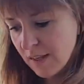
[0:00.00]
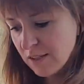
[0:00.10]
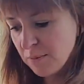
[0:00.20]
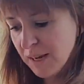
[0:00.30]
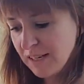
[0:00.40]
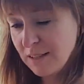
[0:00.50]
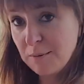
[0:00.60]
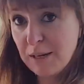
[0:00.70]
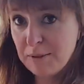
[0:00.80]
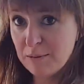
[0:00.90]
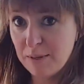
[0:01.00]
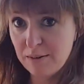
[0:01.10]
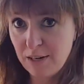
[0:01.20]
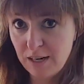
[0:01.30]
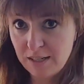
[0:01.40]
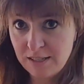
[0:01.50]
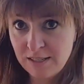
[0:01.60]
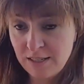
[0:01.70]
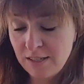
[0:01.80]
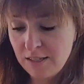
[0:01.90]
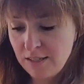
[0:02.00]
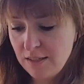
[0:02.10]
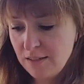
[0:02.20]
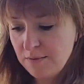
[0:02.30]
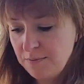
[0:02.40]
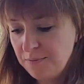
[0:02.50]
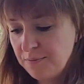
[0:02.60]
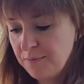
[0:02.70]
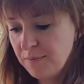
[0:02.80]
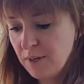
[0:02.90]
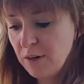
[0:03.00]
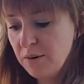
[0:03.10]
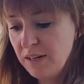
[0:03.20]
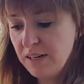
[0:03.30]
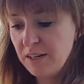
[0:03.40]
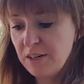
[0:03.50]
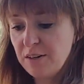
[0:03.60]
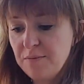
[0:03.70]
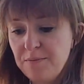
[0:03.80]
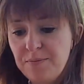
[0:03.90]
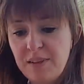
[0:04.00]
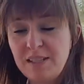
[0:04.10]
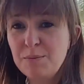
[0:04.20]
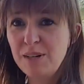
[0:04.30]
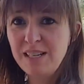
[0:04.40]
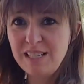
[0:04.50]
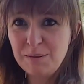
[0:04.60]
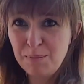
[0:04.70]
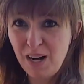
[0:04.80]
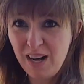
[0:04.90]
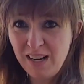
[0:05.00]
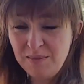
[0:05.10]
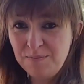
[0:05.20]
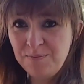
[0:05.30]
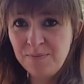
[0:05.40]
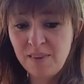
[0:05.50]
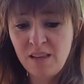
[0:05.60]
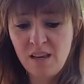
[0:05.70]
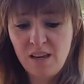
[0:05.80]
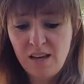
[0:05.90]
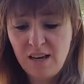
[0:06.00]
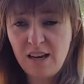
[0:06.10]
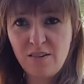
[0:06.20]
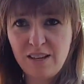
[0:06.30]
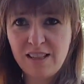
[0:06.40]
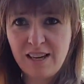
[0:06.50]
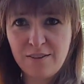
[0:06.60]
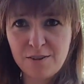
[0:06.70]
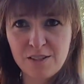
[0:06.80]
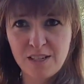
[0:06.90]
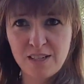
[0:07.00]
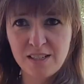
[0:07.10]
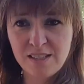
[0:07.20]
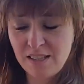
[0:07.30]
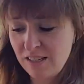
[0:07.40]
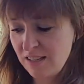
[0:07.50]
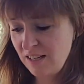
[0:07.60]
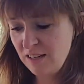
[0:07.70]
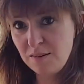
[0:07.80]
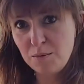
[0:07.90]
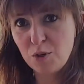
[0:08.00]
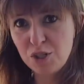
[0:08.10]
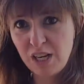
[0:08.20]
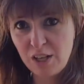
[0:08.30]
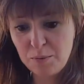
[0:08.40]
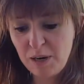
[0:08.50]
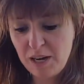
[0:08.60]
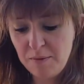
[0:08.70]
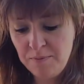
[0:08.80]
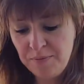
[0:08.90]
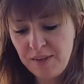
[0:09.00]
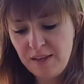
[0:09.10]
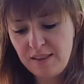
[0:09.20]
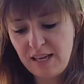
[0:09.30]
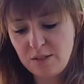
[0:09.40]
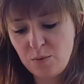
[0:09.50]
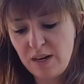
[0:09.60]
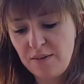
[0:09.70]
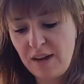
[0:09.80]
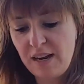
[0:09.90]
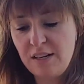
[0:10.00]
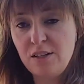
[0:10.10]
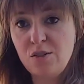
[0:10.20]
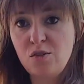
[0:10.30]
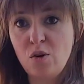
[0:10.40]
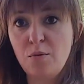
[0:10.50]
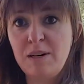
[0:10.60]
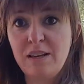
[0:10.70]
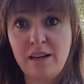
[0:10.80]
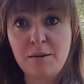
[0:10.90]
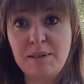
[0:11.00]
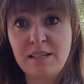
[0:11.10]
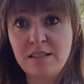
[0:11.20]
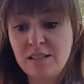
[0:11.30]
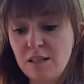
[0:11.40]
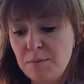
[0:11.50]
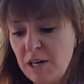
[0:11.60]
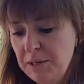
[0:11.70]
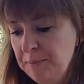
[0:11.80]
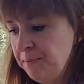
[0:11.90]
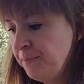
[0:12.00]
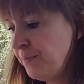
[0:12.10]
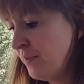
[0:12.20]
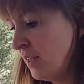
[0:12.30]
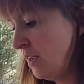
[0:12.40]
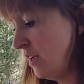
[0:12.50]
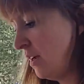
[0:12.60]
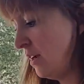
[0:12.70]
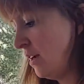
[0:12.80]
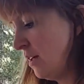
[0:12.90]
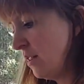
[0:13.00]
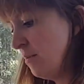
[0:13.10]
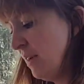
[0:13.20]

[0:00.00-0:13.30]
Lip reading: So back to the baby split rocks. They're going in here. It's a pretty deep pot. I don't like that for succulents. I think they need a more shallow pot. That's why I've added so many leca beads to the bottom. The